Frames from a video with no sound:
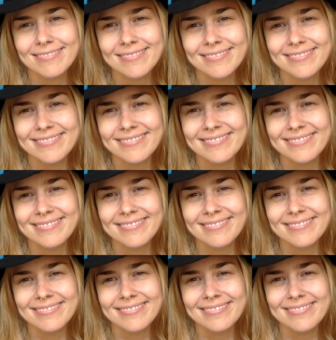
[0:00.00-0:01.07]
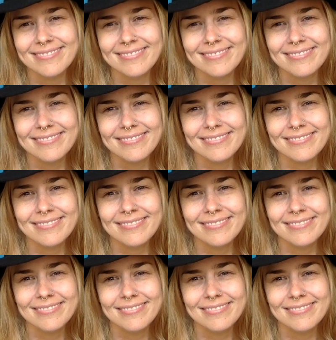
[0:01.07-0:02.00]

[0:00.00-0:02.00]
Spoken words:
Nothing is said.